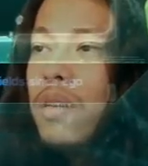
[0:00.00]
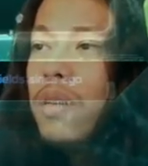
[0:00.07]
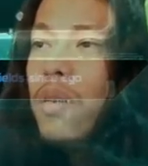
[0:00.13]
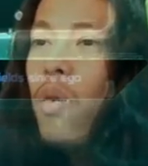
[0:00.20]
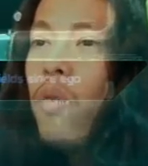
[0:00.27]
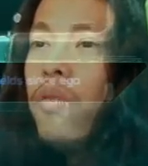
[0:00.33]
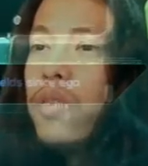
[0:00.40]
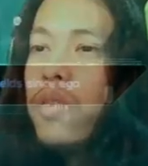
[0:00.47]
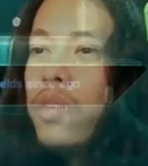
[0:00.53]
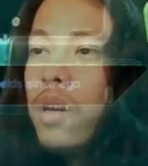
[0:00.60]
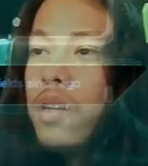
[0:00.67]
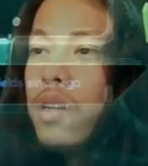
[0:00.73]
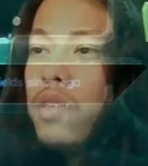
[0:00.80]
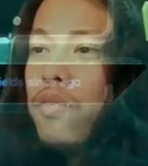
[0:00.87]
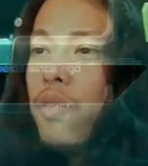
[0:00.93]

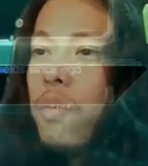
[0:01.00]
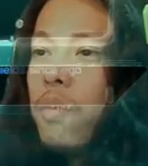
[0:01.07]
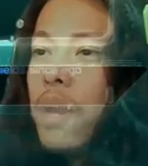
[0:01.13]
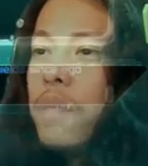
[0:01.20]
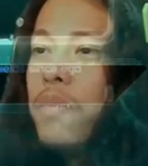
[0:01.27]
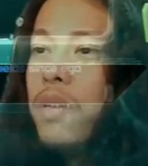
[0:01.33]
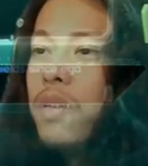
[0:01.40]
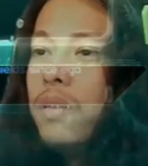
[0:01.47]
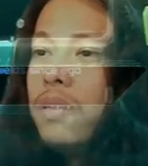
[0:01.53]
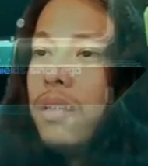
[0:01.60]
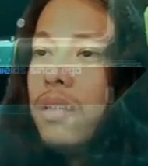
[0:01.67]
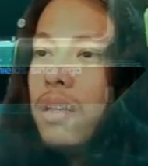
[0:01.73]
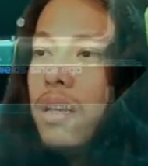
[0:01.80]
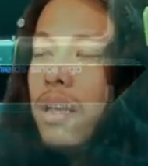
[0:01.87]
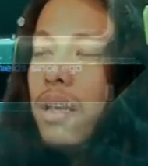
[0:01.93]
Overcharge for my build,
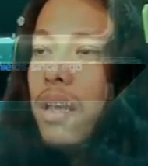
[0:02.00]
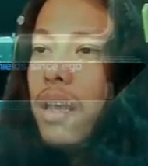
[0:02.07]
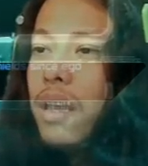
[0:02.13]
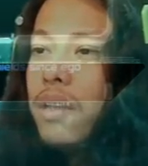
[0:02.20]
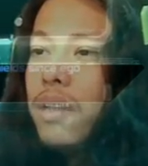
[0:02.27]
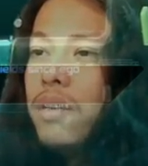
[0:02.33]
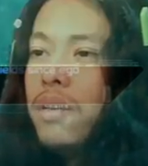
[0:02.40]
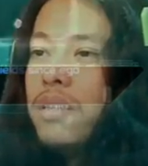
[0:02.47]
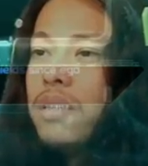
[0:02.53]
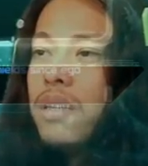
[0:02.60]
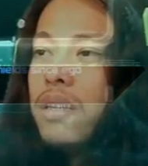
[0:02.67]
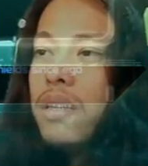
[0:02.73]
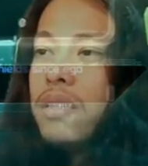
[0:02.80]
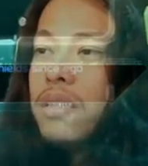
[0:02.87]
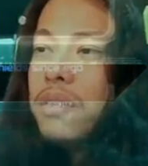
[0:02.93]
and the reason
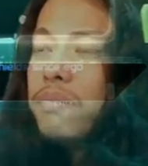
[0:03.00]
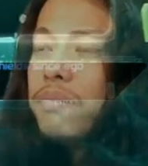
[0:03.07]
is